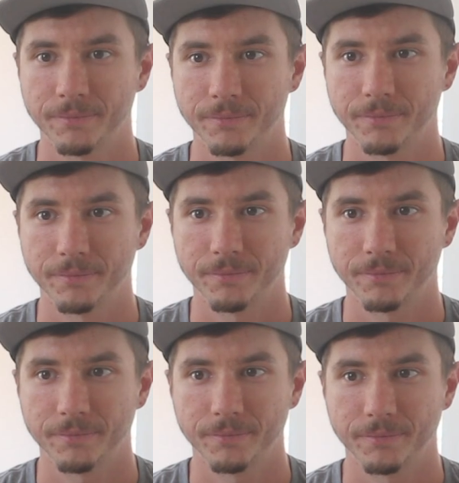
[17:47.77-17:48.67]

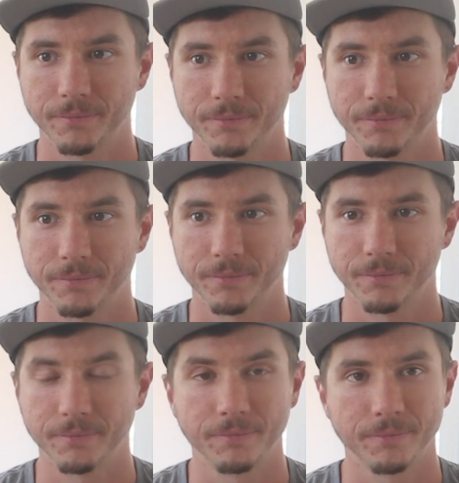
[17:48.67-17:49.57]

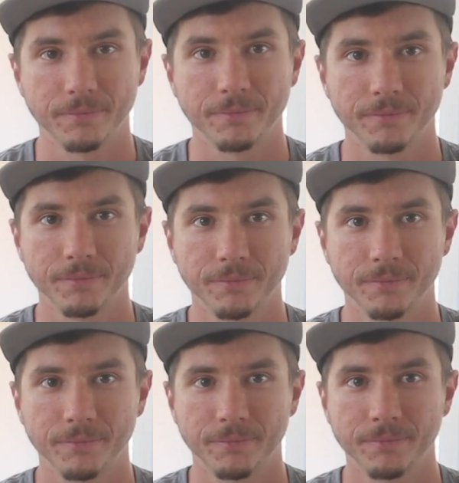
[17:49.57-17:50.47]

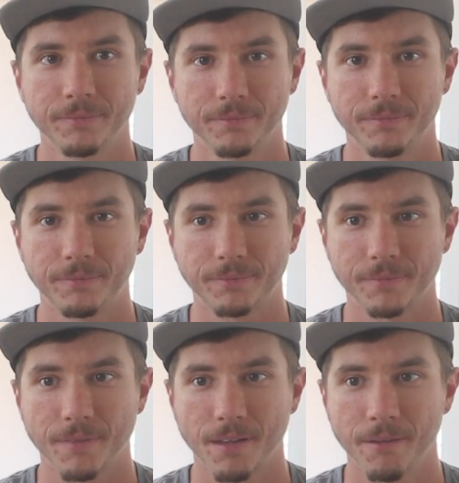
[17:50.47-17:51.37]

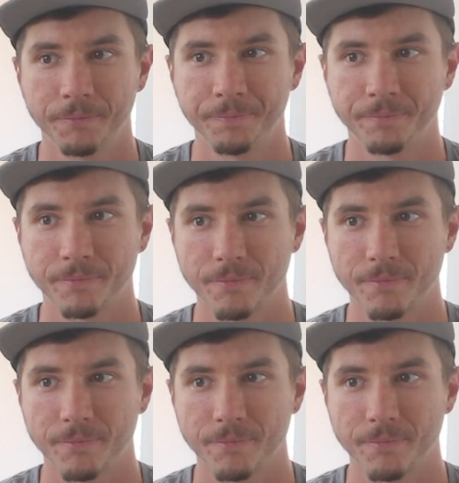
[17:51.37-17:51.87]
[no speech]